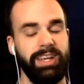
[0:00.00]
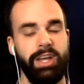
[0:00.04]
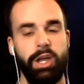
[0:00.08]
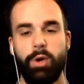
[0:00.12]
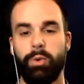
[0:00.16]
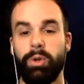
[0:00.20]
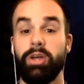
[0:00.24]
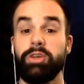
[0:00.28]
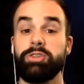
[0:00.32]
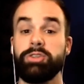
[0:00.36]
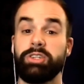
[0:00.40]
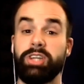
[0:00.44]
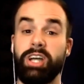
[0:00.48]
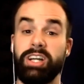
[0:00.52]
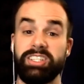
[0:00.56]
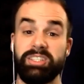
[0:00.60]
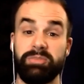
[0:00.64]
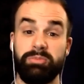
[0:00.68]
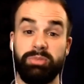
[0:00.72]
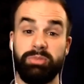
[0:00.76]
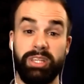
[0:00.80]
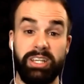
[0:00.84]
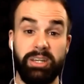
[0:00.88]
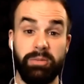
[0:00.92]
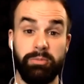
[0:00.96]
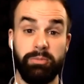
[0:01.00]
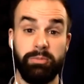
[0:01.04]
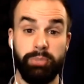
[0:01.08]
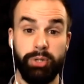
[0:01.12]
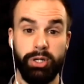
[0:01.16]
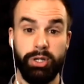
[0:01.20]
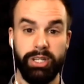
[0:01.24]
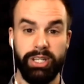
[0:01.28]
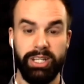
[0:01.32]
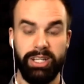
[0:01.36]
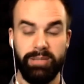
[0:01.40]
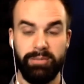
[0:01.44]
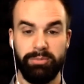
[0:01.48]
We also contemplated
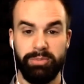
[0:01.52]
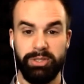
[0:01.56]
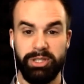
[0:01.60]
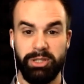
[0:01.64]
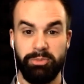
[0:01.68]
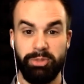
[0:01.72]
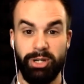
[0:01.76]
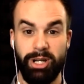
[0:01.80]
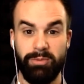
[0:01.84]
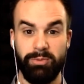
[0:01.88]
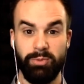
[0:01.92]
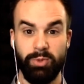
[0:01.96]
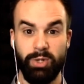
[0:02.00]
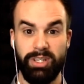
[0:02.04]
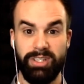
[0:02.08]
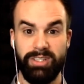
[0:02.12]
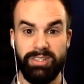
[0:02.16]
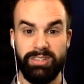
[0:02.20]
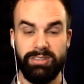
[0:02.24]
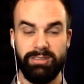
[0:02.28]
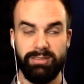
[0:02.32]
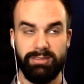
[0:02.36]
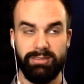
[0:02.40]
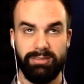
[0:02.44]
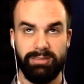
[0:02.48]
pudding, but the problem was